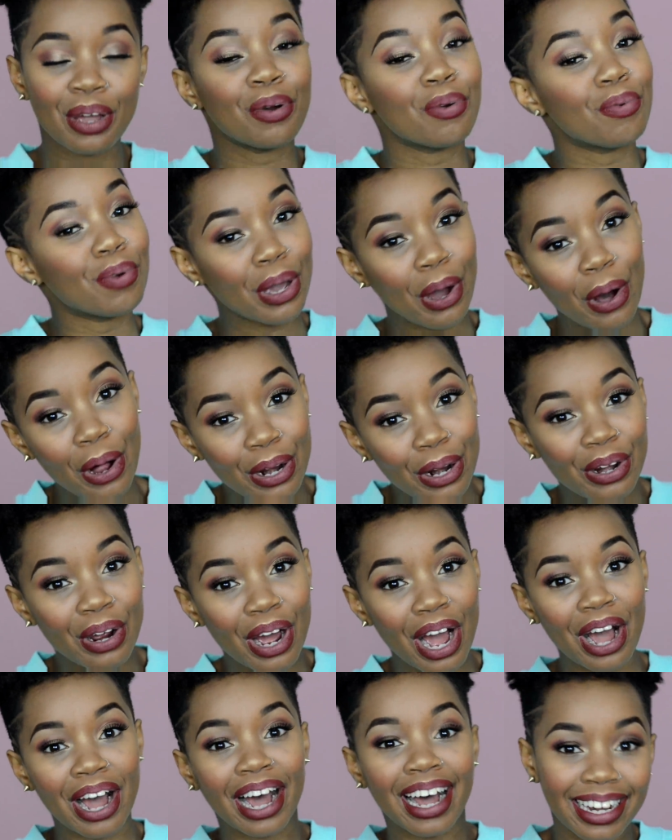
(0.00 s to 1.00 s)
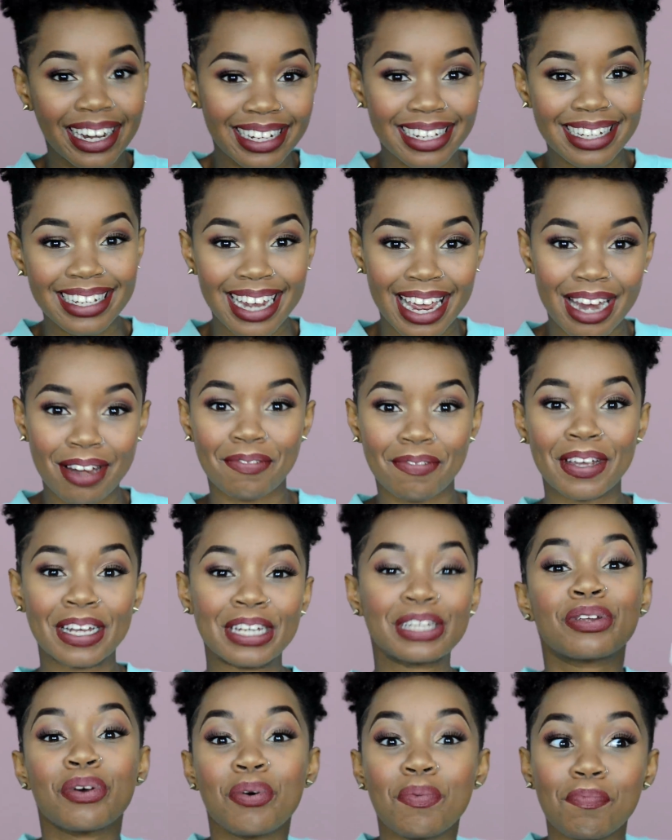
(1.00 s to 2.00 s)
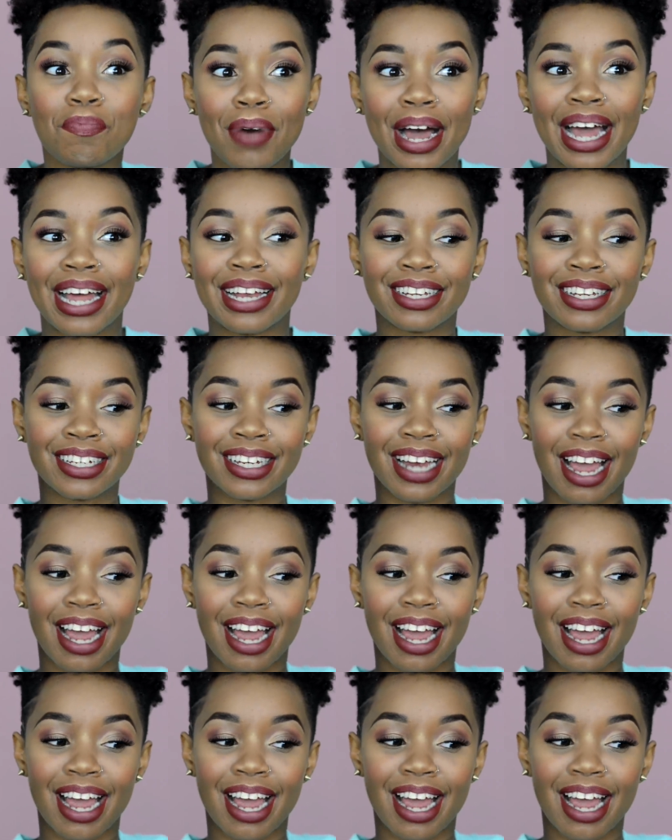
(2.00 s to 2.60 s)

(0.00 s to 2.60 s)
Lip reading: we all know how hard it can be to match